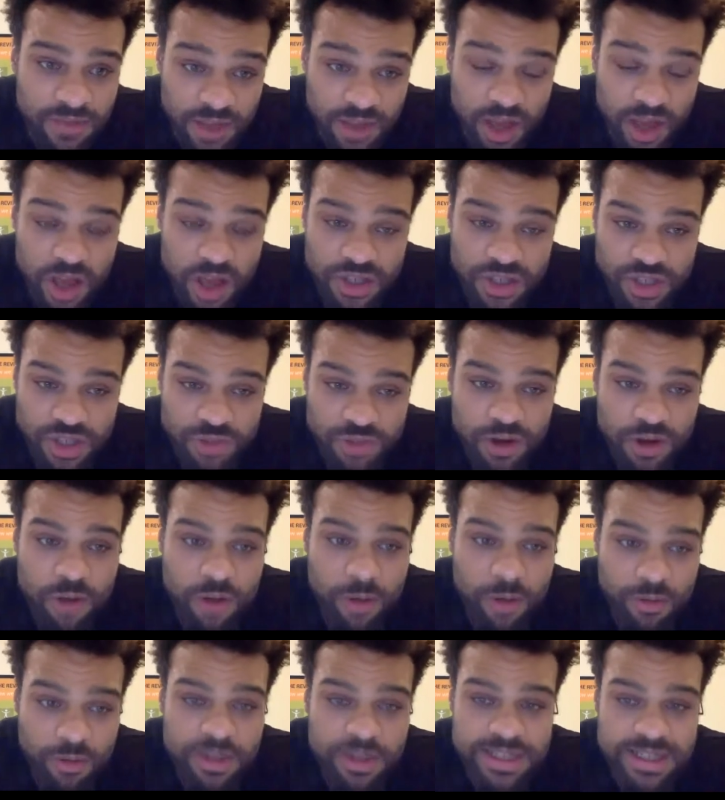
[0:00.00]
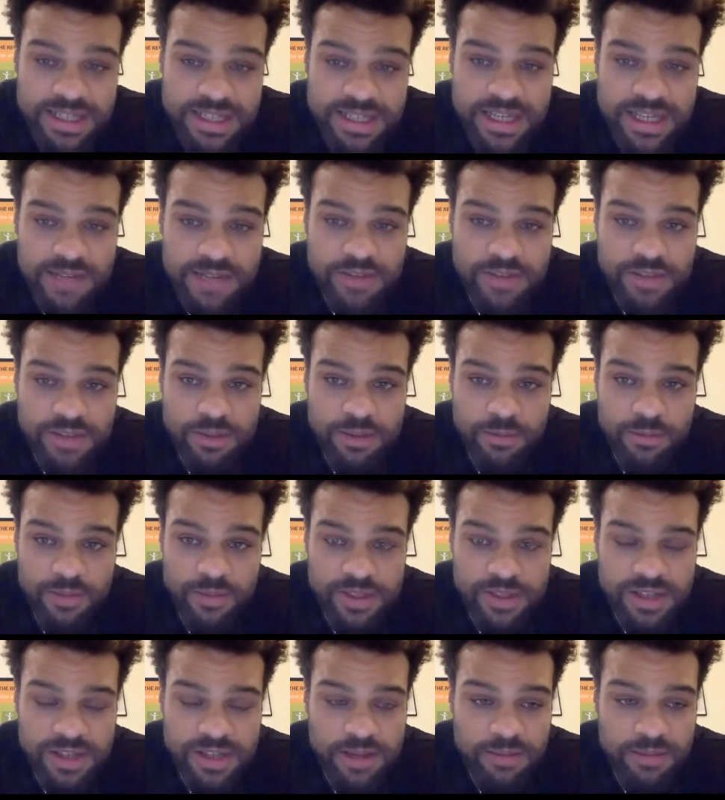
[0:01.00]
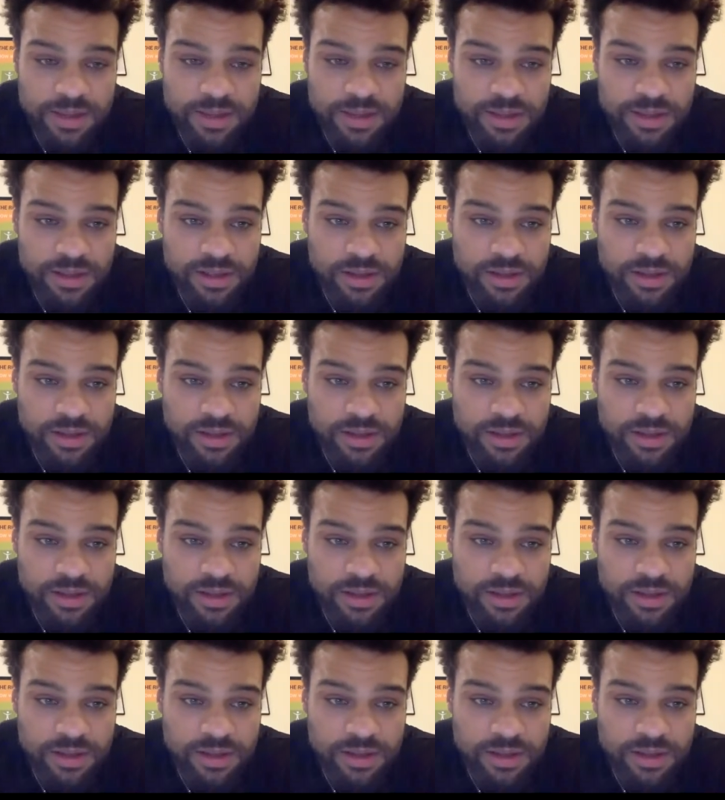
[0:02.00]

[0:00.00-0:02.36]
it hurts your elbow, we need to leave this one for the time being.